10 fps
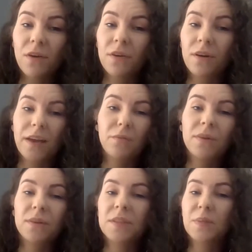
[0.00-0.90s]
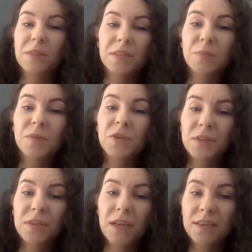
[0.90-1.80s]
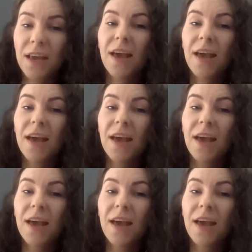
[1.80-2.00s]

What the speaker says: or like with suspicion that